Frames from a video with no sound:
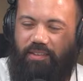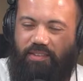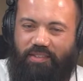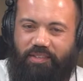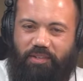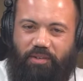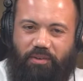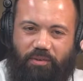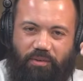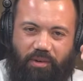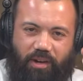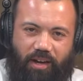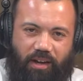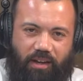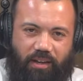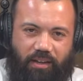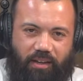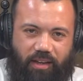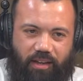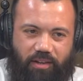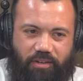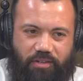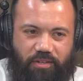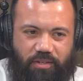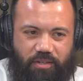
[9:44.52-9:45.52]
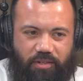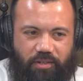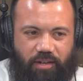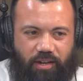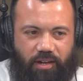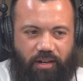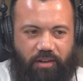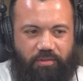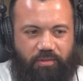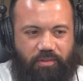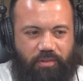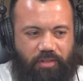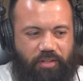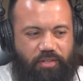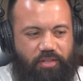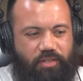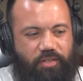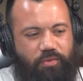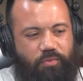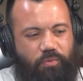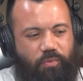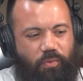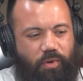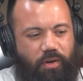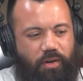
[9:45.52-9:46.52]
So this
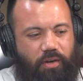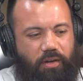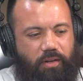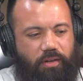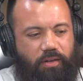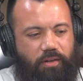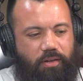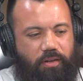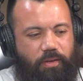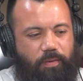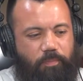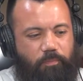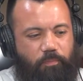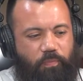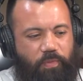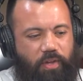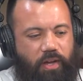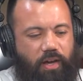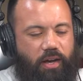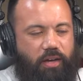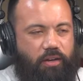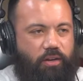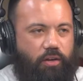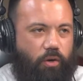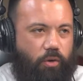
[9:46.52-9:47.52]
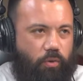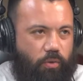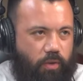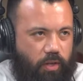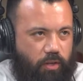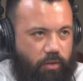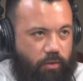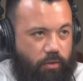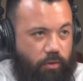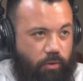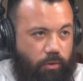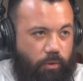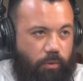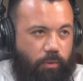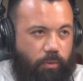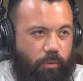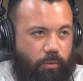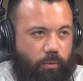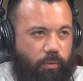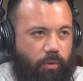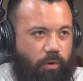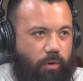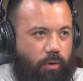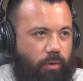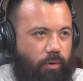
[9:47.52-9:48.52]
is why I know that
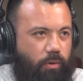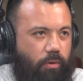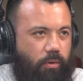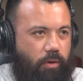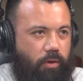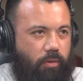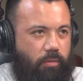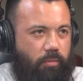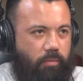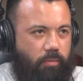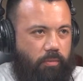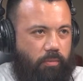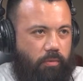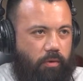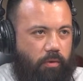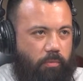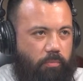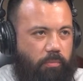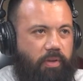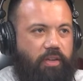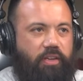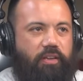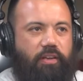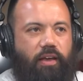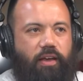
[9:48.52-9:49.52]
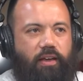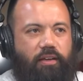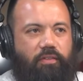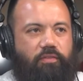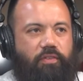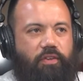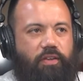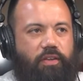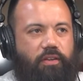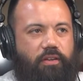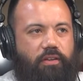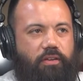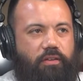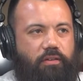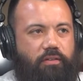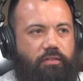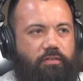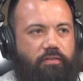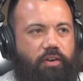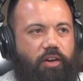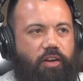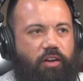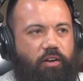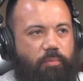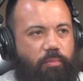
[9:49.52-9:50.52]
you are a big advocate
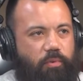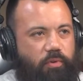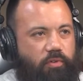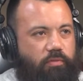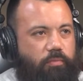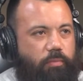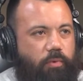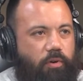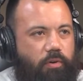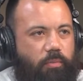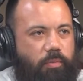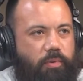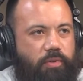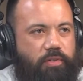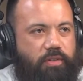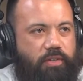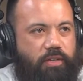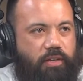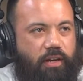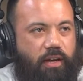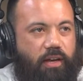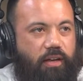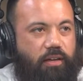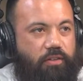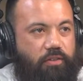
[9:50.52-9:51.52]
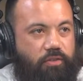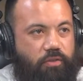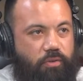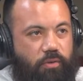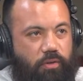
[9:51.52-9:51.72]
of higher proof bourbons, and I enjoy